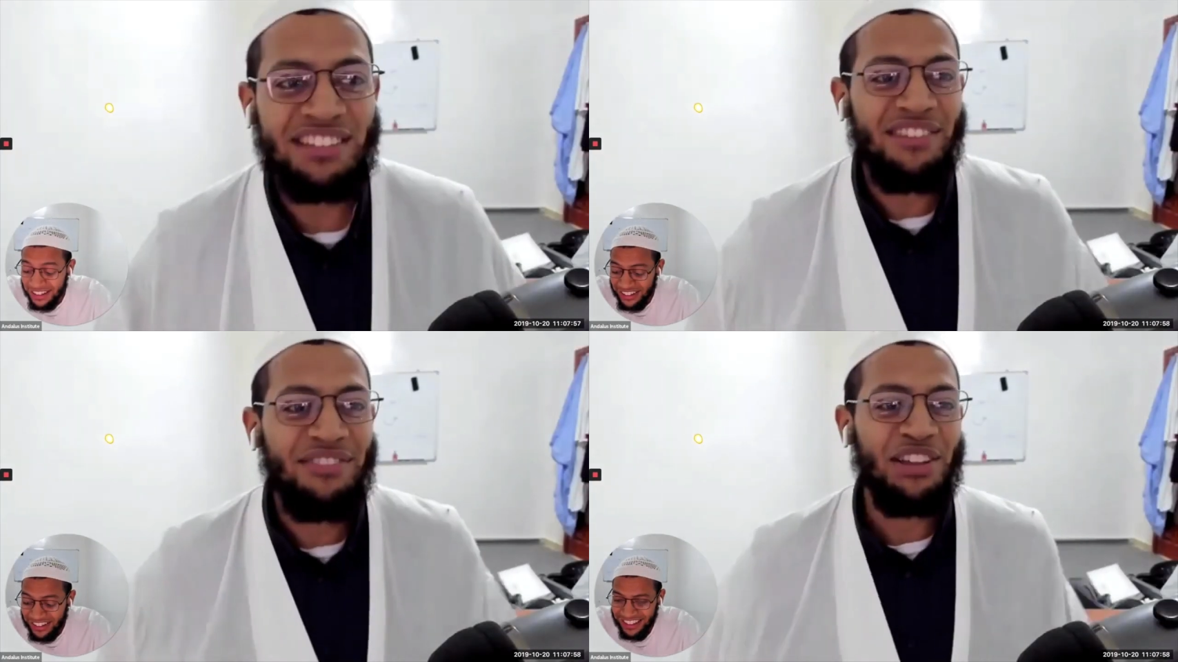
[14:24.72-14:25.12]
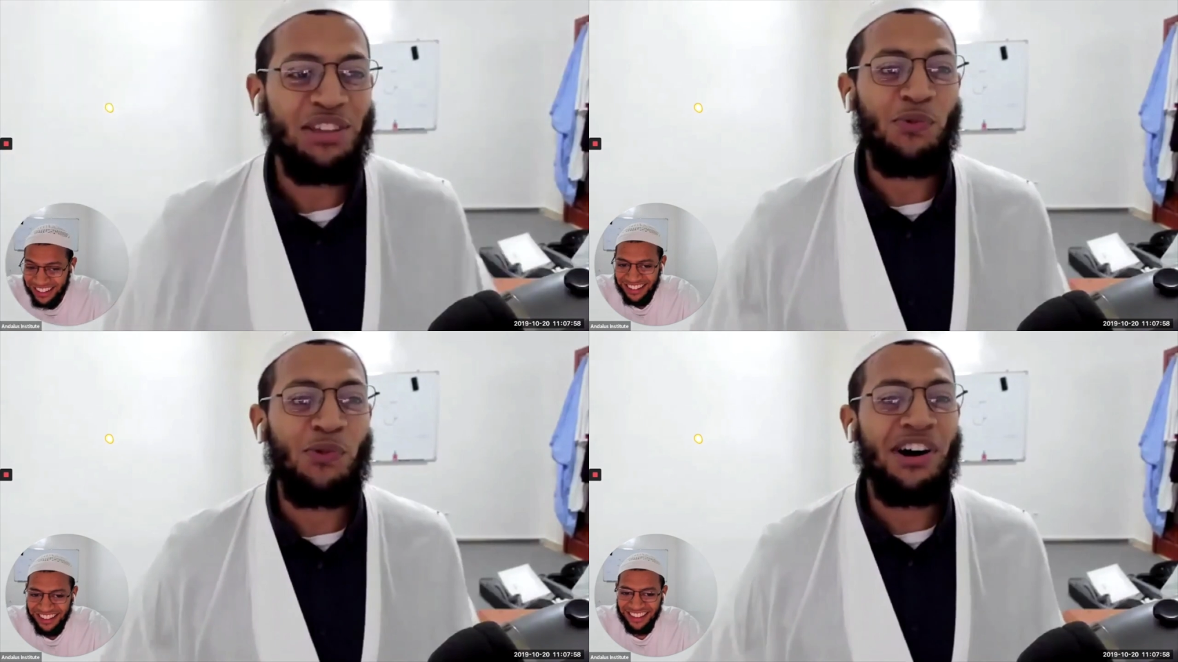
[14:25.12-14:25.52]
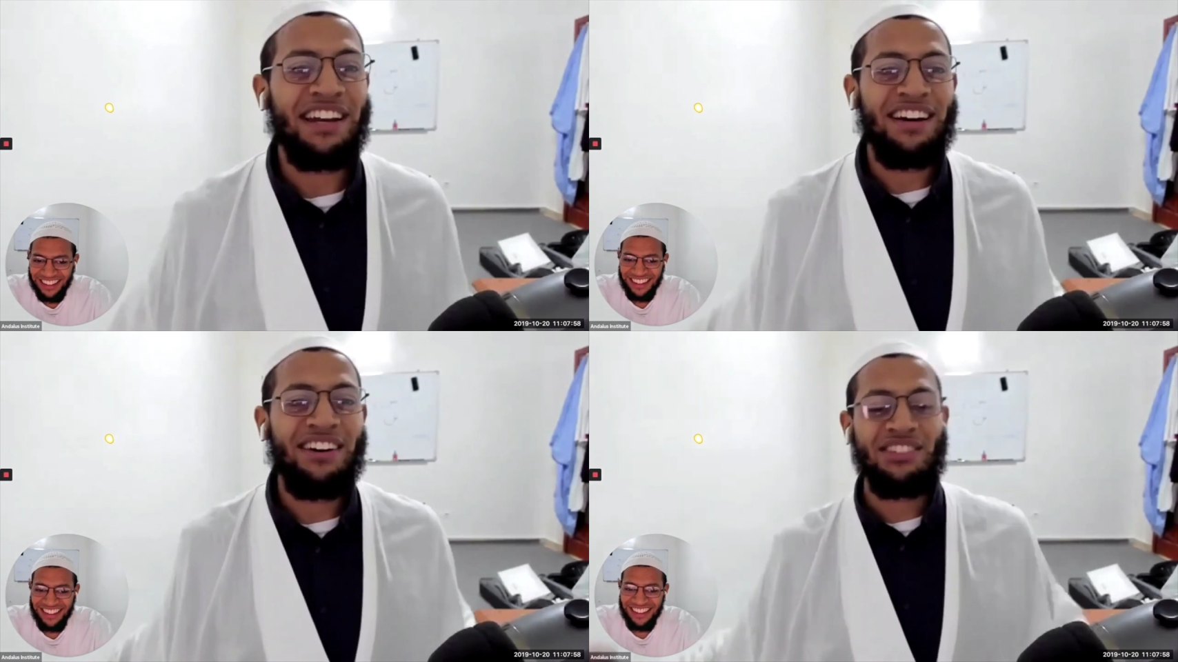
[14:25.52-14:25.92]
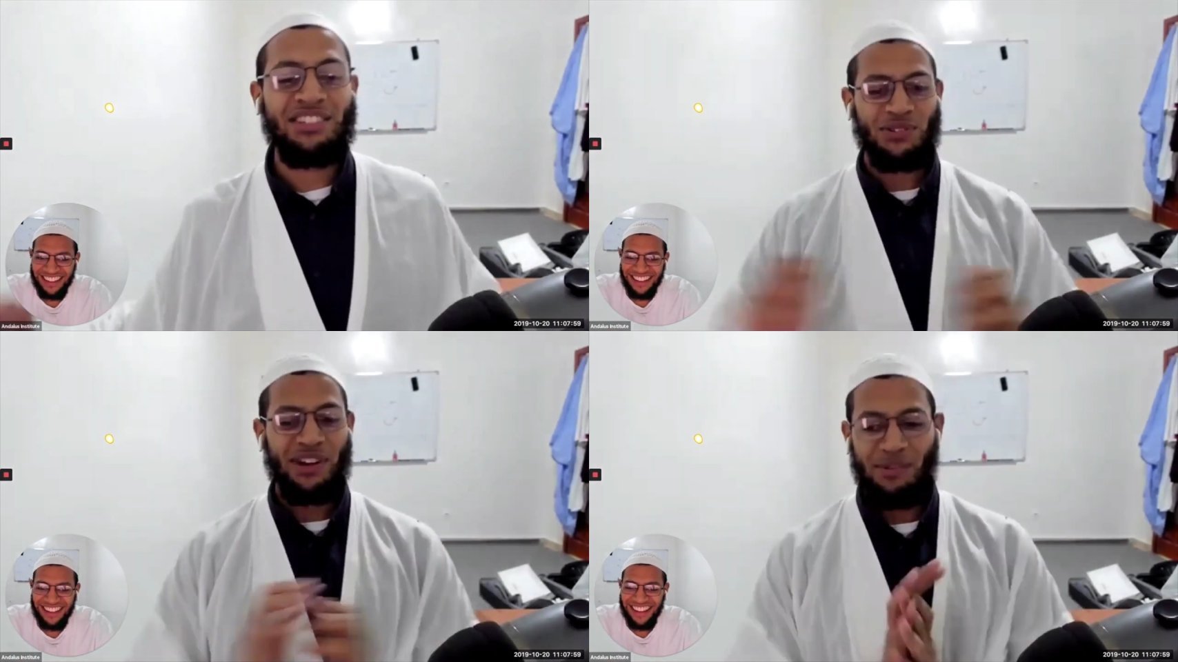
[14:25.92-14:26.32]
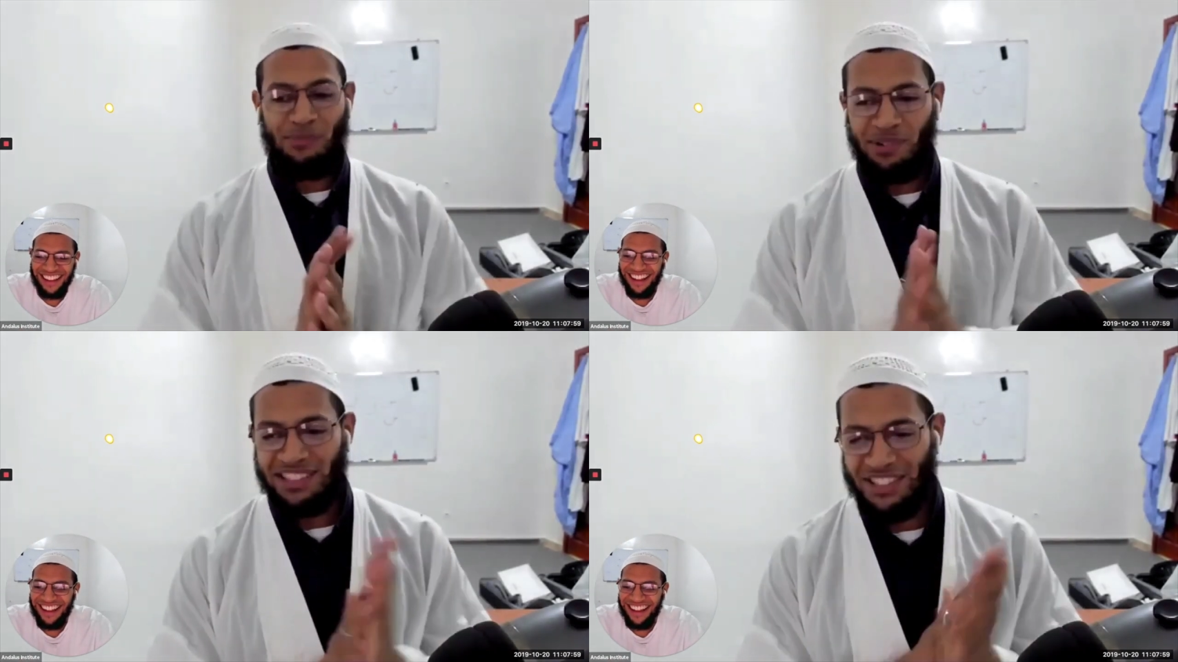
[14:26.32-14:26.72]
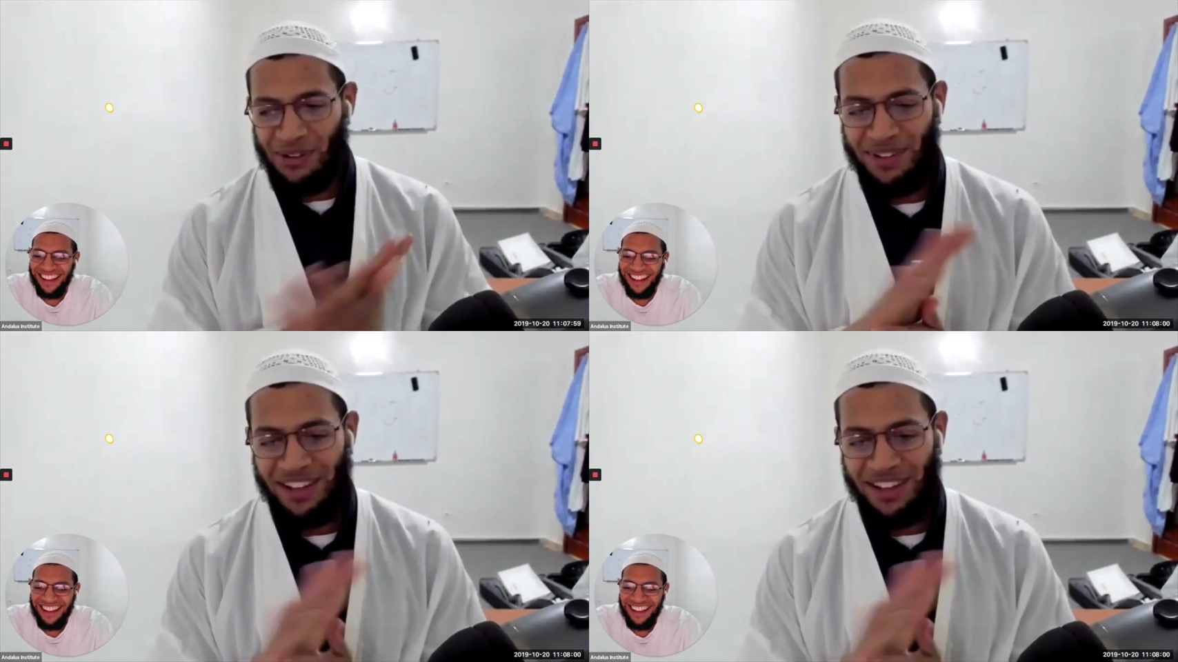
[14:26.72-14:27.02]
Speaker 1: Safa, you won. I was just trying what to... What are you